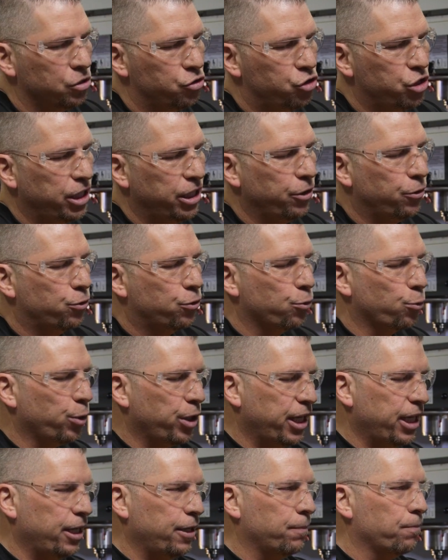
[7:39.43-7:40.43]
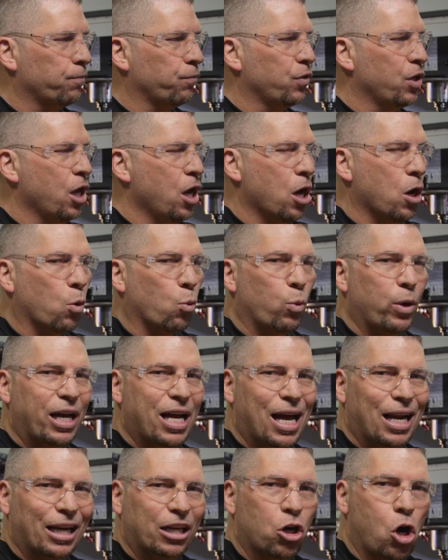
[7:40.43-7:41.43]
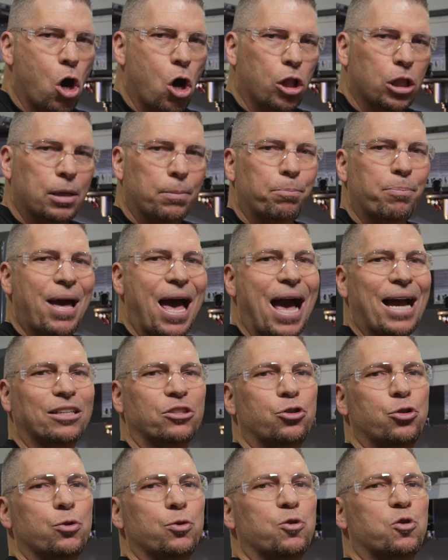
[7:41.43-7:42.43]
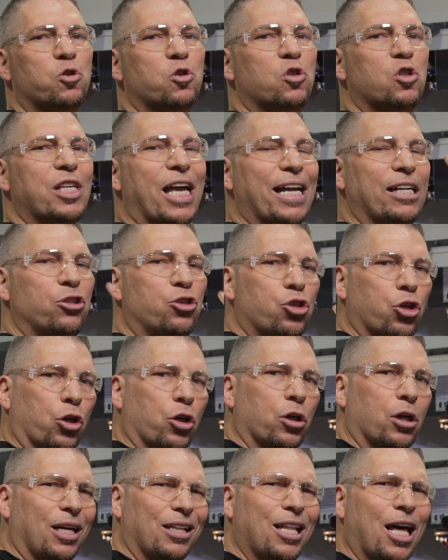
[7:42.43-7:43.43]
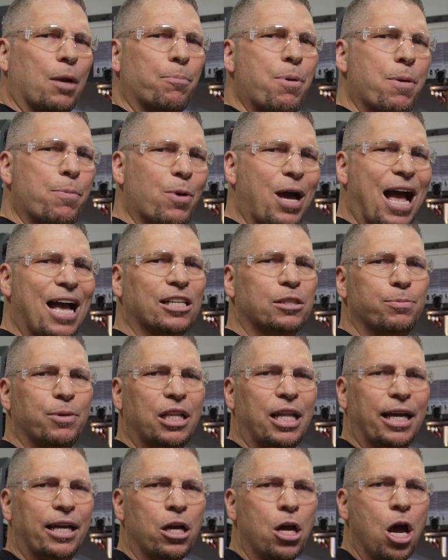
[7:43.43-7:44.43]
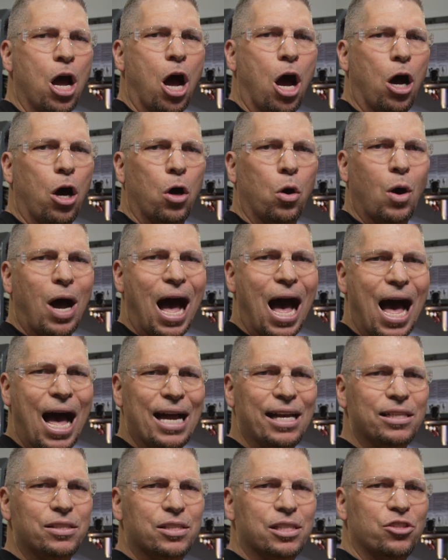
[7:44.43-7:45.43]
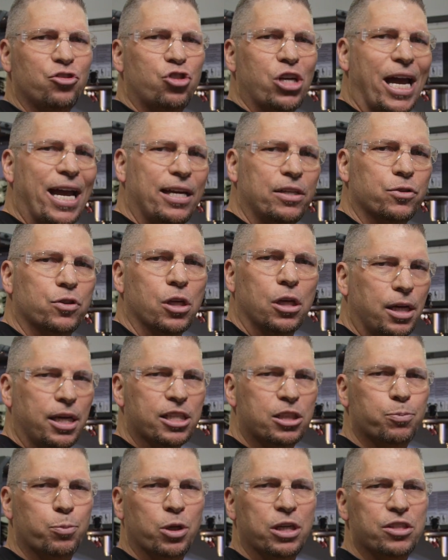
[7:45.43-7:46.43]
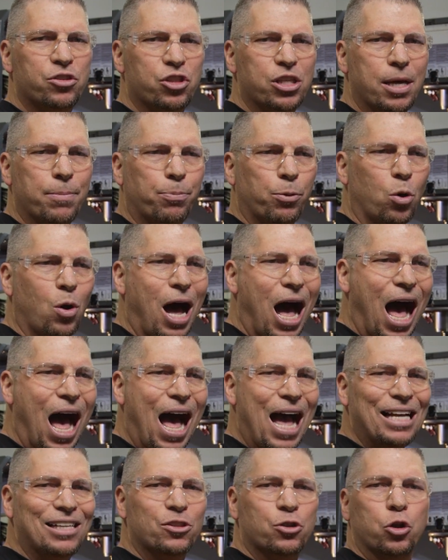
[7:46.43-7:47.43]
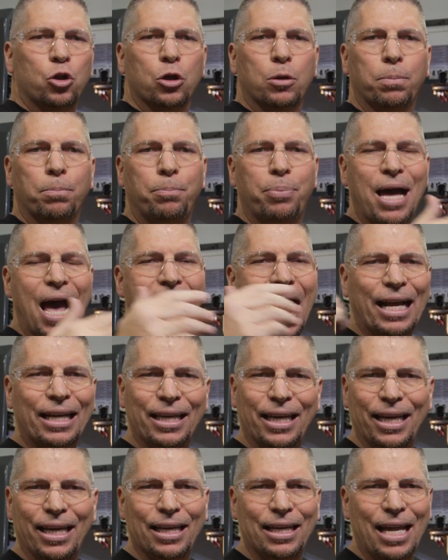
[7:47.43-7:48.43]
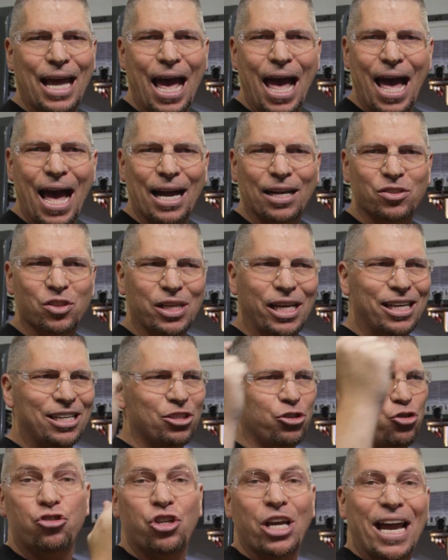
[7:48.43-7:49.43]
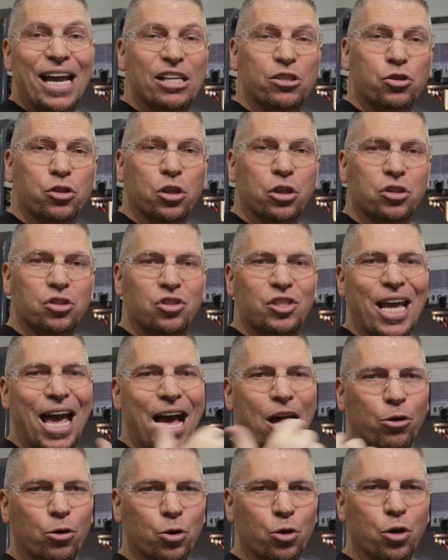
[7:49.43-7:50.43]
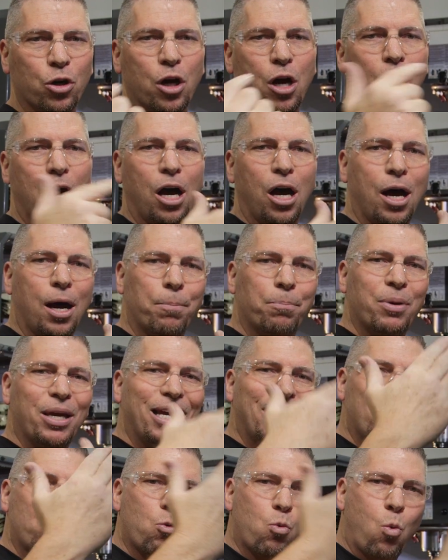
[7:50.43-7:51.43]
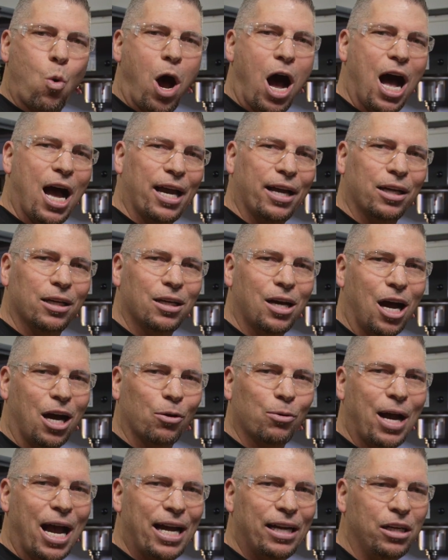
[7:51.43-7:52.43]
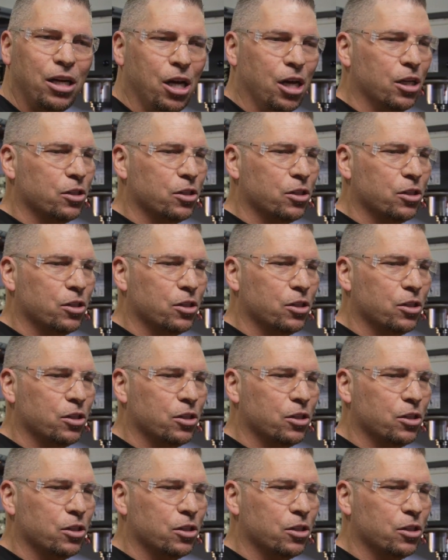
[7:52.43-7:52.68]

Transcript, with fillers: G3. We gotta call it back to center. A lot of people ask me like, oh, I's and J's. It's pretty simple. I's look back in X and J's look down or up in Y, all right?